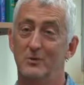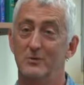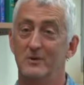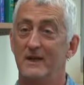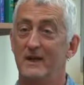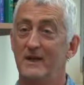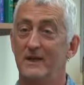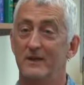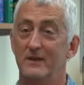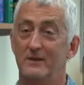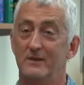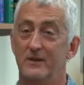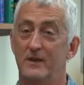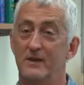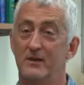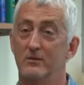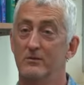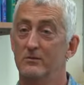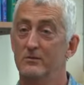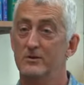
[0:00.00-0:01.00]
need it.
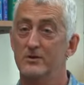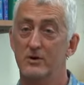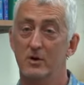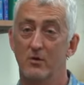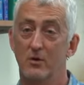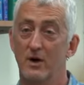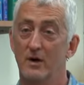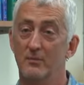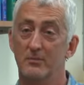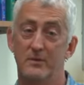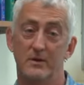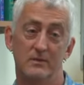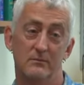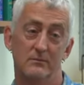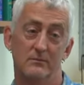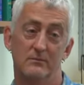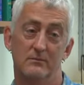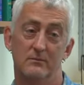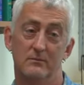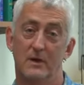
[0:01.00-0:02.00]
They don't show up
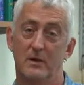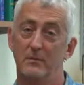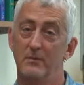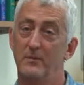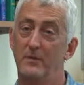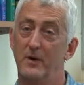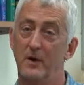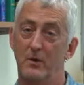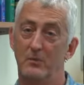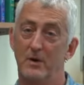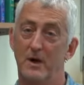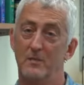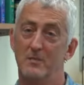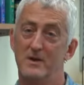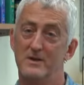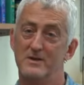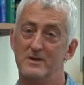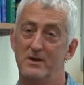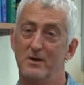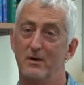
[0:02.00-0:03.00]
and I'm there by
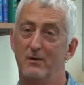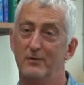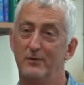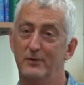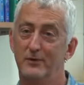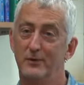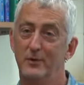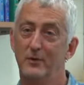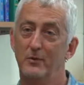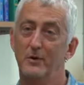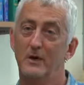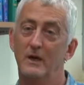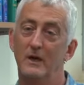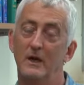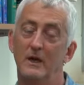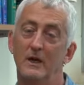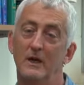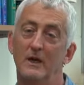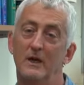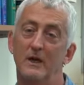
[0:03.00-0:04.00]
myself. So
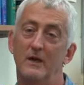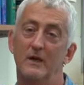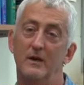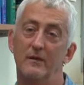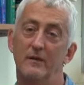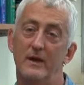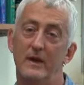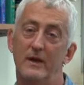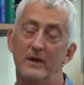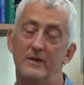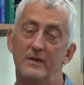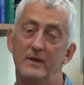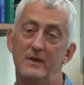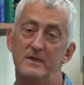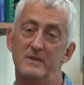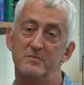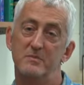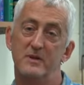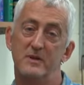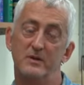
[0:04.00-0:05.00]
that I
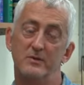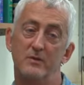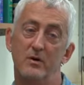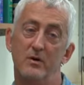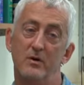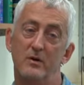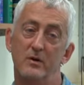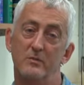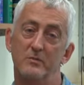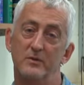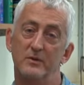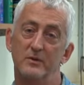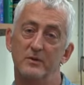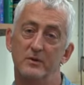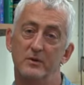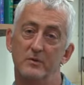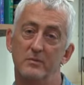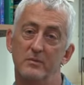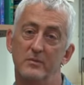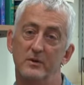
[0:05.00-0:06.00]
think speaks volumes in
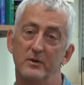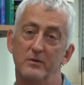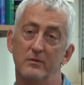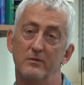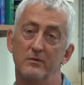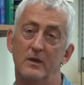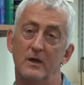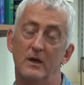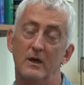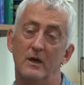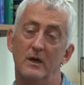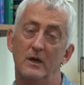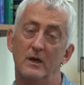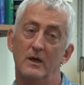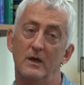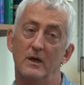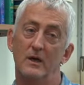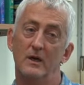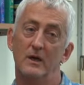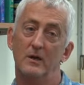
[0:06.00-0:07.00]
terms of
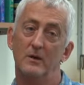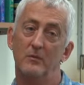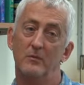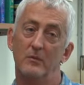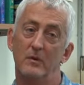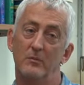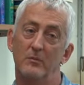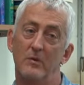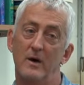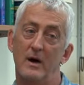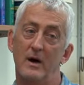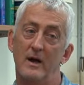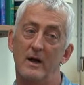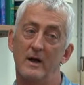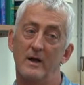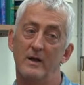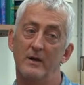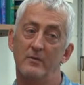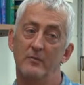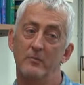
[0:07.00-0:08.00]

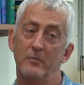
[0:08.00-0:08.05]
my